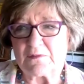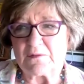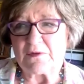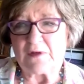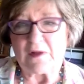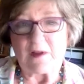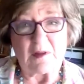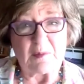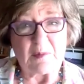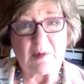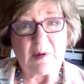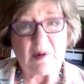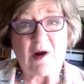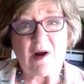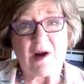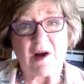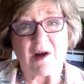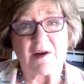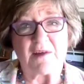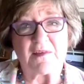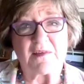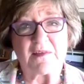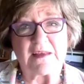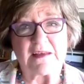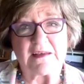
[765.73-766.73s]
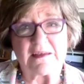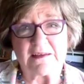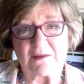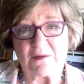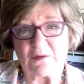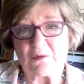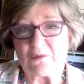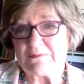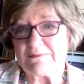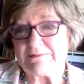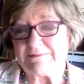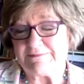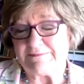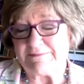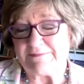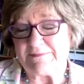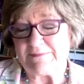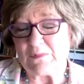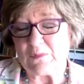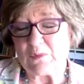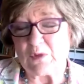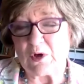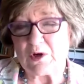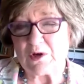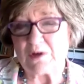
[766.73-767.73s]
fell apart, they didn't
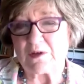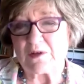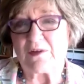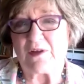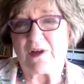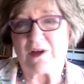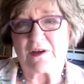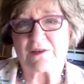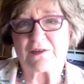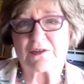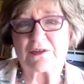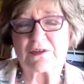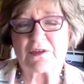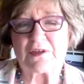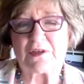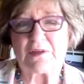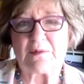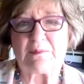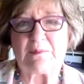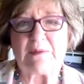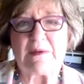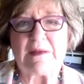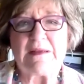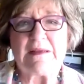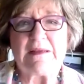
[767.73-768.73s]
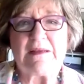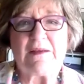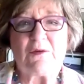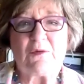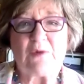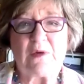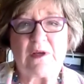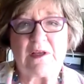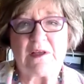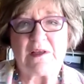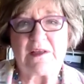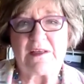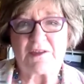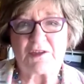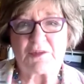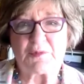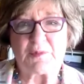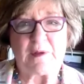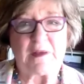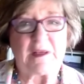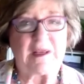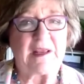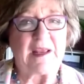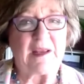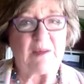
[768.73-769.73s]
work long term. We each
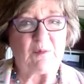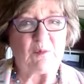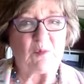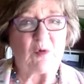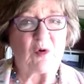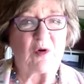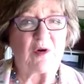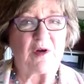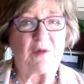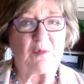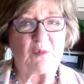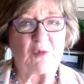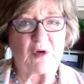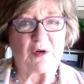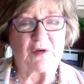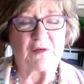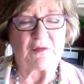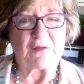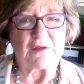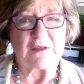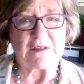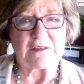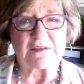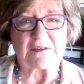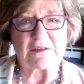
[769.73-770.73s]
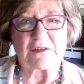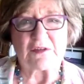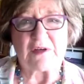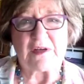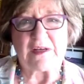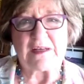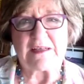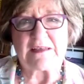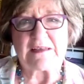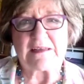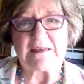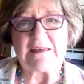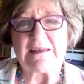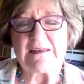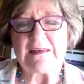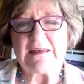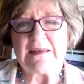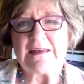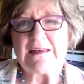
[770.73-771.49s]
became more and more frustrated.